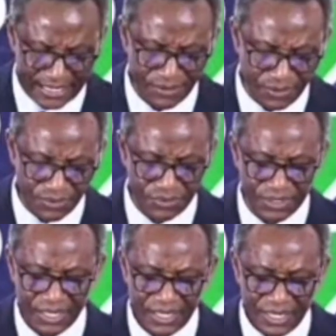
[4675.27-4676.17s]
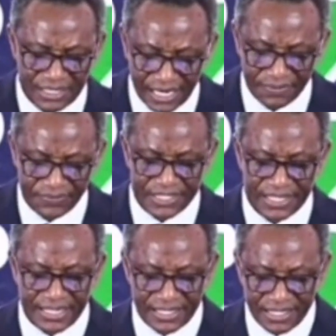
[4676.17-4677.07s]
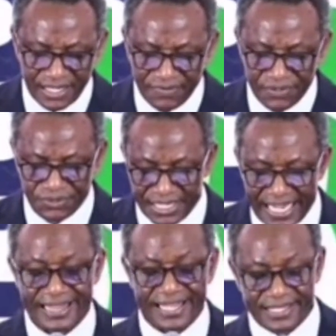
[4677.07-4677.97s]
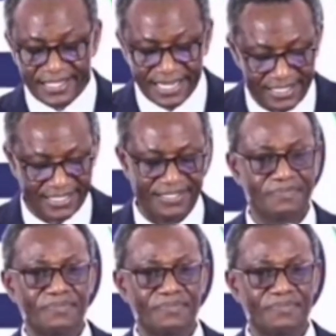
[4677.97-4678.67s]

conclude. Sacrificial service to church. In this church,